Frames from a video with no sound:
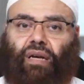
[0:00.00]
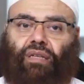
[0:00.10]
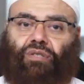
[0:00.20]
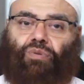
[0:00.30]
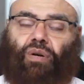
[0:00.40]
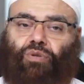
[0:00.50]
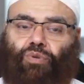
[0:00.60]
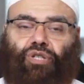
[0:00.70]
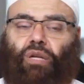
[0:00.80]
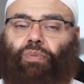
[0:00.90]
is to
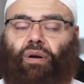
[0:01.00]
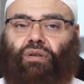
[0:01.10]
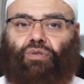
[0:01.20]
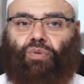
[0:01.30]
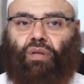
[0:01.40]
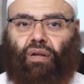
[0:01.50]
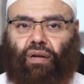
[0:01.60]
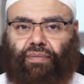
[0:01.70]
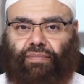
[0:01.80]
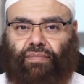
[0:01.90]
associate partners with
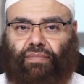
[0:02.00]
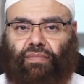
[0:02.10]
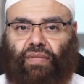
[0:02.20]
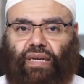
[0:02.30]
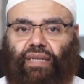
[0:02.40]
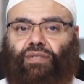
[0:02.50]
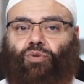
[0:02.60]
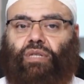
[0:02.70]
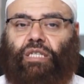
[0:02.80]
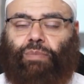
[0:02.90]
Allah, is
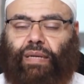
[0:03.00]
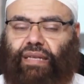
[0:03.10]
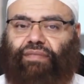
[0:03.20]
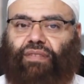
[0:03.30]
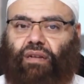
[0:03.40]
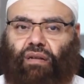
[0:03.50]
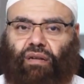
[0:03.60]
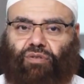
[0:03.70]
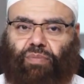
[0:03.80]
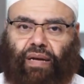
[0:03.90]
to disbelieve in
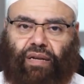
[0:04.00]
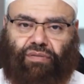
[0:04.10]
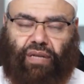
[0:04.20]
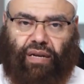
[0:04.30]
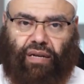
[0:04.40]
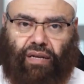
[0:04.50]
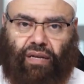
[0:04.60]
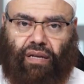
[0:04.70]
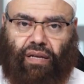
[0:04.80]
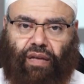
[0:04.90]
Allah subhanahu wa ta'ala.
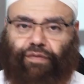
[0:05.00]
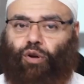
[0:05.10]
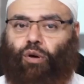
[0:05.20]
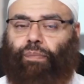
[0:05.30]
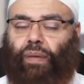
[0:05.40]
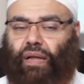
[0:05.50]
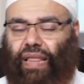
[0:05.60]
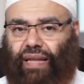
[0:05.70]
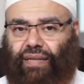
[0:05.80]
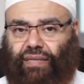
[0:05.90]
If you compare
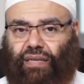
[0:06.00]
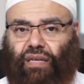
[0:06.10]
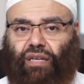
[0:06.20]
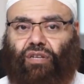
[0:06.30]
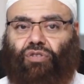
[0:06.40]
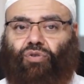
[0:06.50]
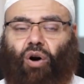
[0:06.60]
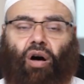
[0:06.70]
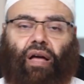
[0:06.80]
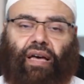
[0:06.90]
that to
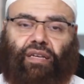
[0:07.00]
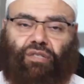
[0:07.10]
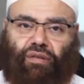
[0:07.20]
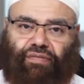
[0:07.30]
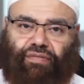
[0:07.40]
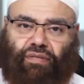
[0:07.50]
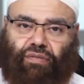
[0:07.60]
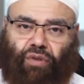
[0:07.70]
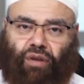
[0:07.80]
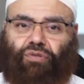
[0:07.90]
all kinds of
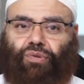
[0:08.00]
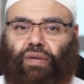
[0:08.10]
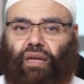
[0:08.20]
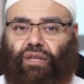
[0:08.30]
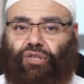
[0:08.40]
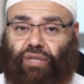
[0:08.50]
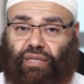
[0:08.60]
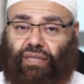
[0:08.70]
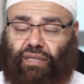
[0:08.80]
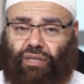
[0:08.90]
wrongdoing and
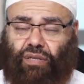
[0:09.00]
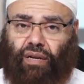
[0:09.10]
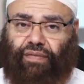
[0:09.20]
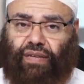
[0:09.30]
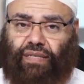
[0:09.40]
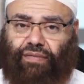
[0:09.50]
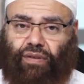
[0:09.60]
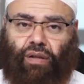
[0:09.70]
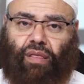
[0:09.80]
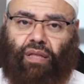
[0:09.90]
injustices on the face of
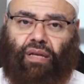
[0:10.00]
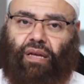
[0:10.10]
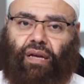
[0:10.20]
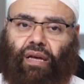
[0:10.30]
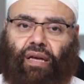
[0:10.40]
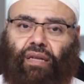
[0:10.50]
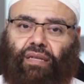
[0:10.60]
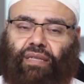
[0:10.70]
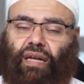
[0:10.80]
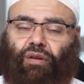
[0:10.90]
earth, it
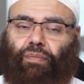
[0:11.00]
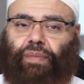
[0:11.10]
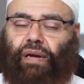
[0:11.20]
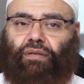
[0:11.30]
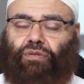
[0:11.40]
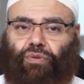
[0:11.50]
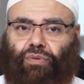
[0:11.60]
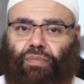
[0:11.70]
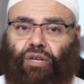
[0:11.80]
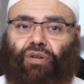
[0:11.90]
does not compare it to
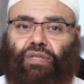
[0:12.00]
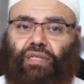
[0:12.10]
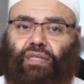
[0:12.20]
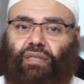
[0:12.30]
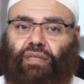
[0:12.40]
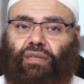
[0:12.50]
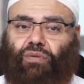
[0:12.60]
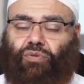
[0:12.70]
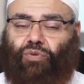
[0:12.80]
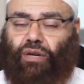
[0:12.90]
because
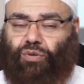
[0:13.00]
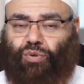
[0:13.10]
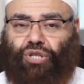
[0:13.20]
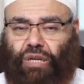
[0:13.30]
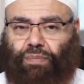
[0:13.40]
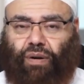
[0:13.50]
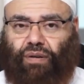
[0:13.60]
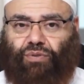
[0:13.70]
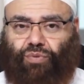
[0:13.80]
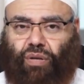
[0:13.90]
the, to associate
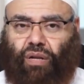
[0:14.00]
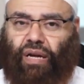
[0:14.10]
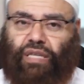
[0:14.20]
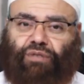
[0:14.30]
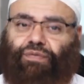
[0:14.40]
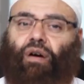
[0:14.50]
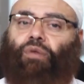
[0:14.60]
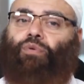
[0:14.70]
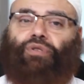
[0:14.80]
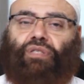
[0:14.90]
partners with Allah is
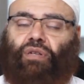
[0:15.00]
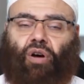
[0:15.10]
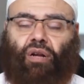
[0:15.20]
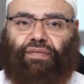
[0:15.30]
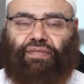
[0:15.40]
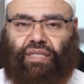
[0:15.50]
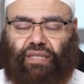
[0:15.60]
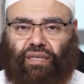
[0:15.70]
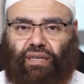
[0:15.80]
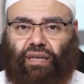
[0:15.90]
far worse than all of this